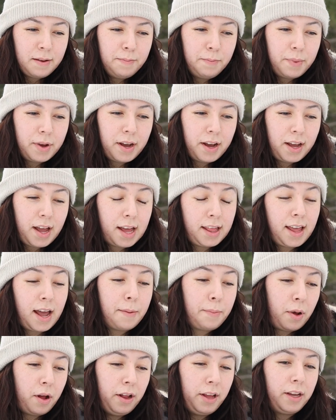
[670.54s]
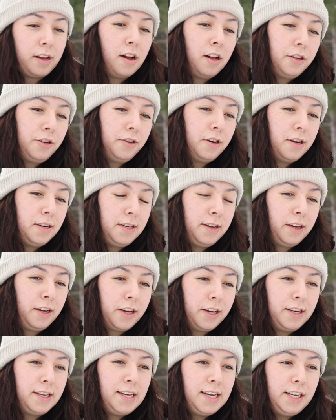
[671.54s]
but that polyculture is a
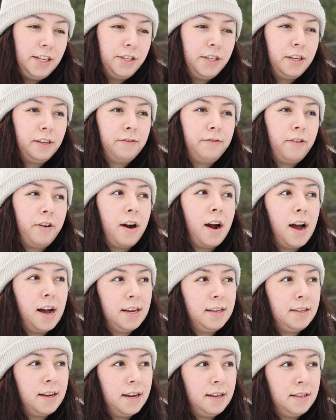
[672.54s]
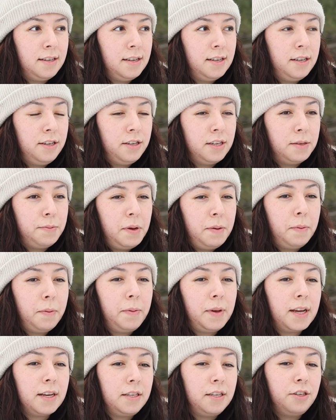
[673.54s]
good teaching for us as Indigenous people,
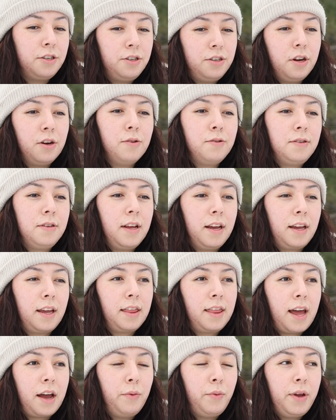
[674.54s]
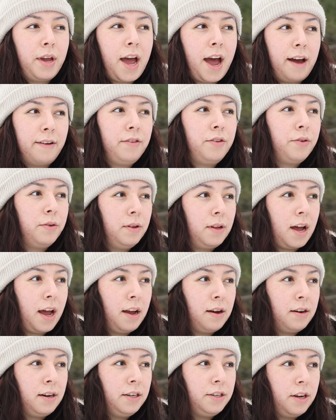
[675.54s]
because it shows that we have to
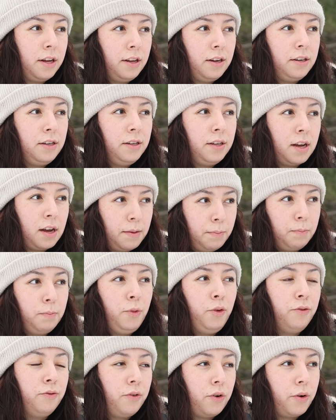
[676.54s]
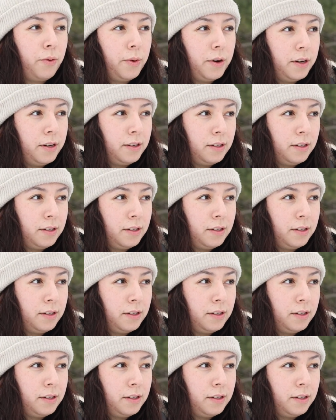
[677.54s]
rely on each other to move forward.